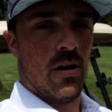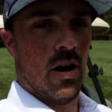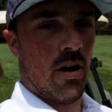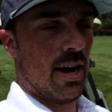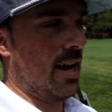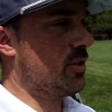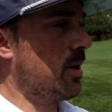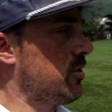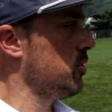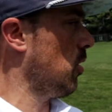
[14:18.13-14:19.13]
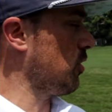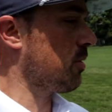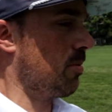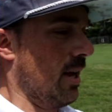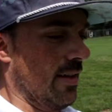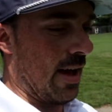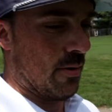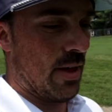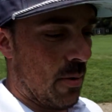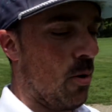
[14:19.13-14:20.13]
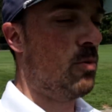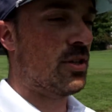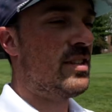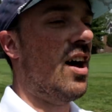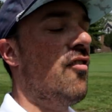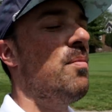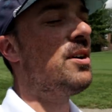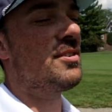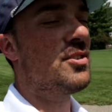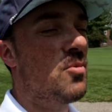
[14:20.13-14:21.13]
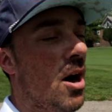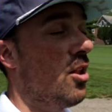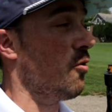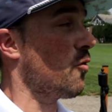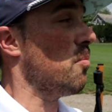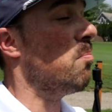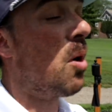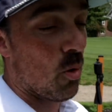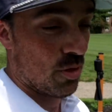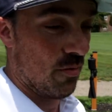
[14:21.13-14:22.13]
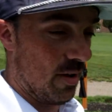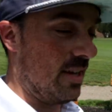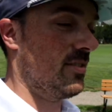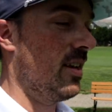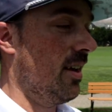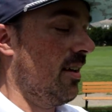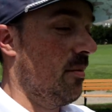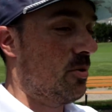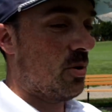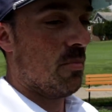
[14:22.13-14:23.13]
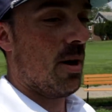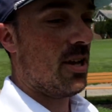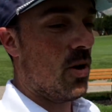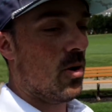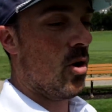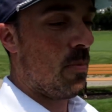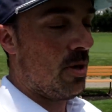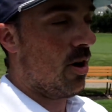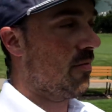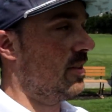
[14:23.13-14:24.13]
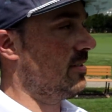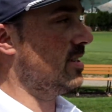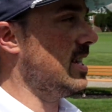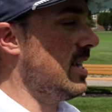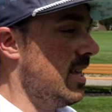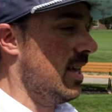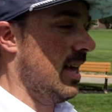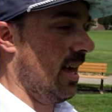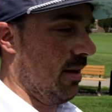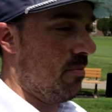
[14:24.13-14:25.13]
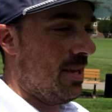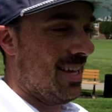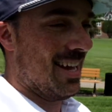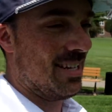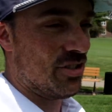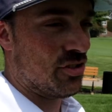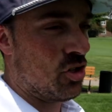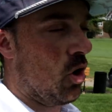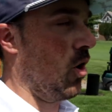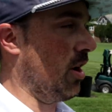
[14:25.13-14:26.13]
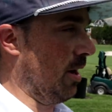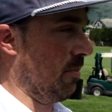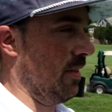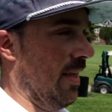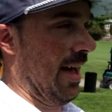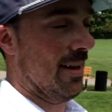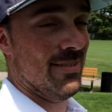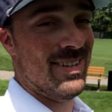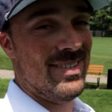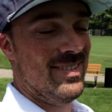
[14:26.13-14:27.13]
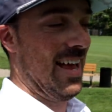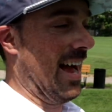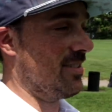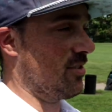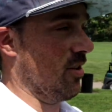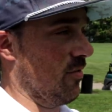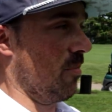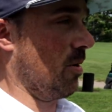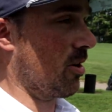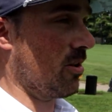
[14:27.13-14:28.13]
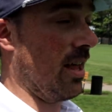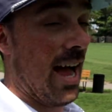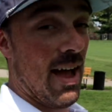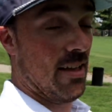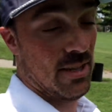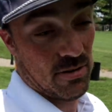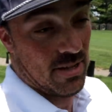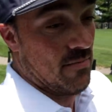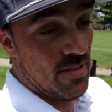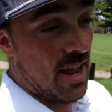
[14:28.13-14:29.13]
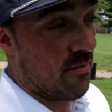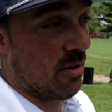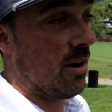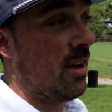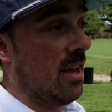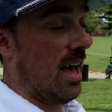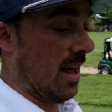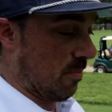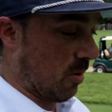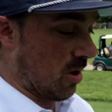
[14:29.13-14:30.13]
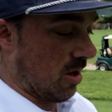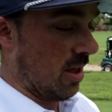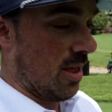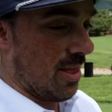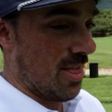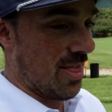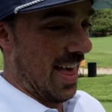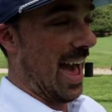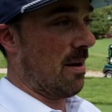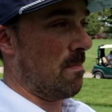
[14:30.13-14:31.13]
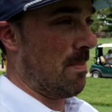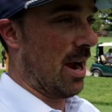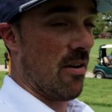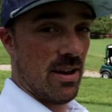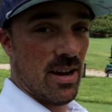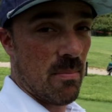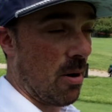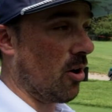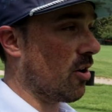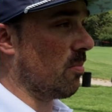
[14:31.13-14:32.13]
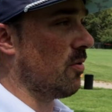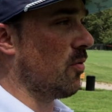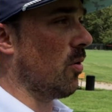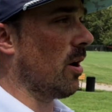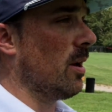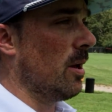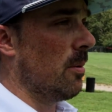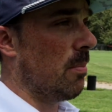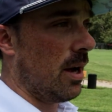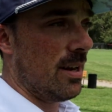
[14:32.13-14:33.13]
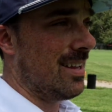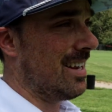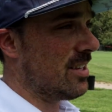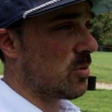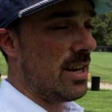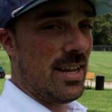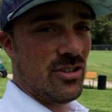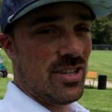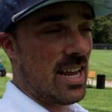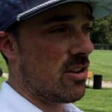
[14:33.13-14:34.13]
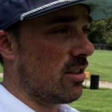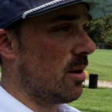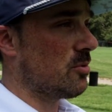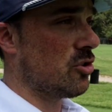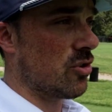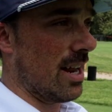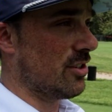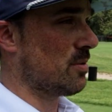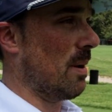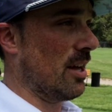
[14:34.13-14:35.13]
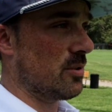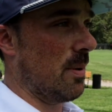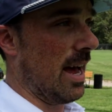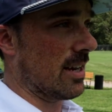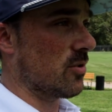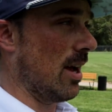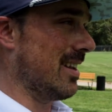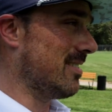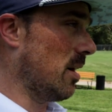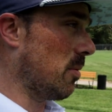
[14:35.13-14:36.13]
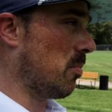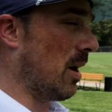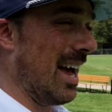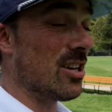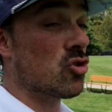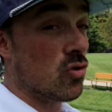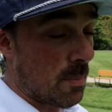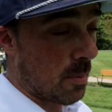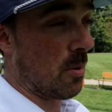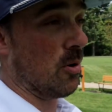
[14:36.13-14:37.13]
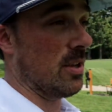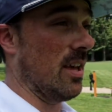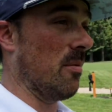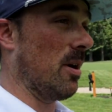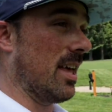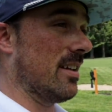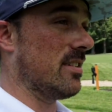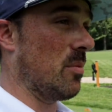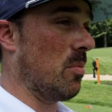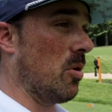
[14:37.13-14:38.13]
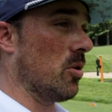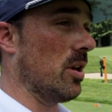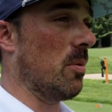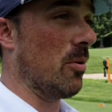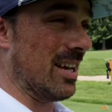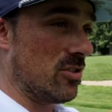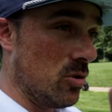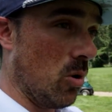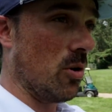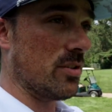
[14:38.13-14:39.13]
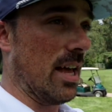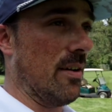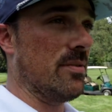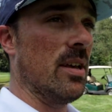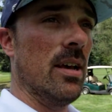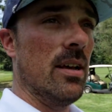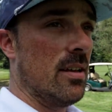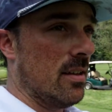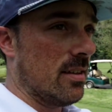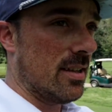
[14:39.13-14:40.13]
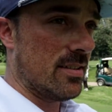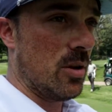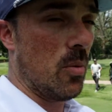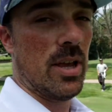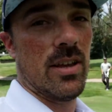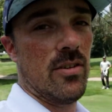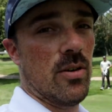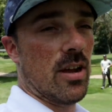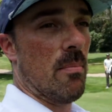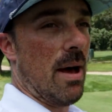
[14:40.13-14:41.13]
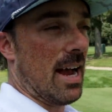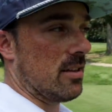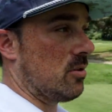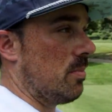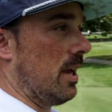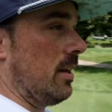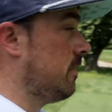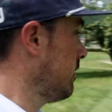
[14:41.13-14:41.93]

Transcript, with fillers: All right, guys, we got two holes to play, and that, that hole was a tough pill to swallow for both of us between Mike going OB off the tee and me getting just caught up in that disaster of a bunker lie. I, literally have never had a ball that buried in a bunker before. But it is what it is. You take your lumps, you try to just bounce back. So I had a double, I had a triple bogey there. Mike had a double bogey, but we have two holes left. Let's see what we can do to come back a little bit.